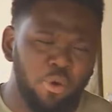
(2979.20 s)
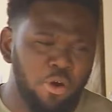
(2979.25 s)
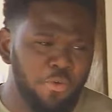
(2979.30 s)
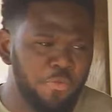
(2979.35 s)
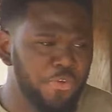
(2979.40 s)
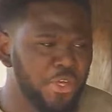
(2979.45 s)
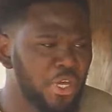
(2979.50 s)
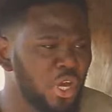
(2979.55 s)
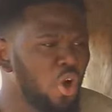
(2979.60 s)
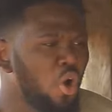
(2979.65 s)

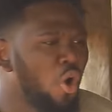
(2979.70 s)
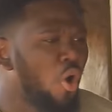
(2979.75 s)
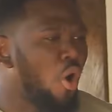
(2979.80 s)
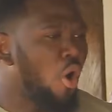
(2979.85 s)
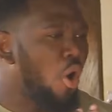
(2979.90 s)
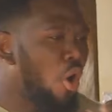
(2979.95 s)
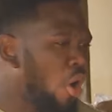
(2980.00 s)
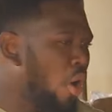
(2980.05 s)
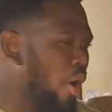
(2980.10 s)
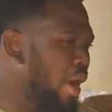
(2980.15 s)
Bovi.
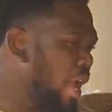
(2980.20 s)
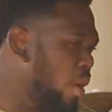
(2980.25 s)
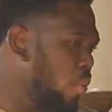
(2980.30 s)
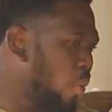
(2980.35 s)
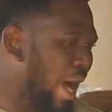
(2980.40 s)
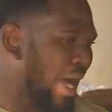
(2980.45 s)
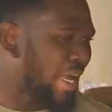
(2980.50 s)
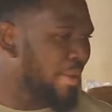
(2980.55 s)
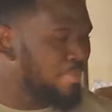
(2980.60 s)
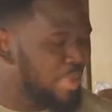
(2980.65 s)
Or
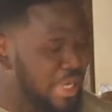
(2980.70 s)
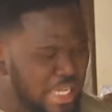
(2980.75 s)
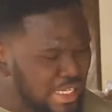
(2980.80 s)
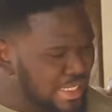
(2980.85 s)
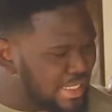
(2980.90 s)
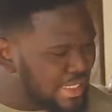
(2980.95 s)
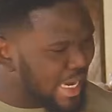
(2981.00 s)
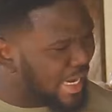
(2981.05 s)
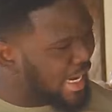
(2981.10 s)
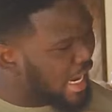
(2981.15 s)
AY,
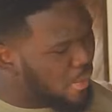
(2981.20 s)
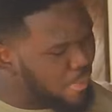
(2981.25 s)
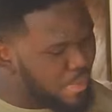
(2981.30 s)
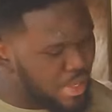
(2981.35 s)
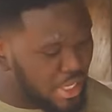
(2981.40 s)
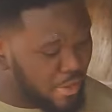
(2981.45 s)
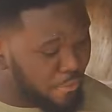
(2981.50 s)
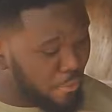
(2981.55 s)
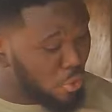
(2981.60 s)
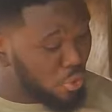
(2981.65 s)
please allow
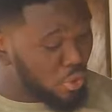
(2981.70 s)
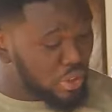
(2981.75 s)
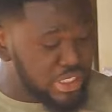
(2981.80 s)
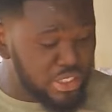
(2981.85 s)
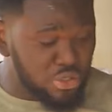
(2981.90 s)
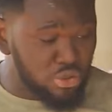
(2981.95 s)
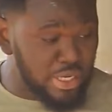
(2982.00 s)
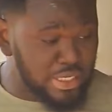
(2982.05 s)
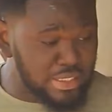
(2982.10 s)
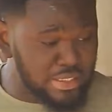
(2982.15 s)
me. If you want to
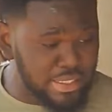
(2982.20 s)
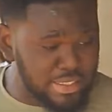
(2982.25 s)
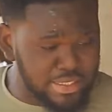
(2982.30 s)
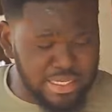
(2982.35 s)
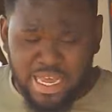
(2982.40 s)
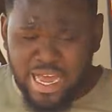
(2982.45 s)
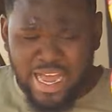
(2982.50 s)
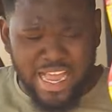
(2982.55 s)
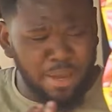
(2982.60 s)
sit, you can sit.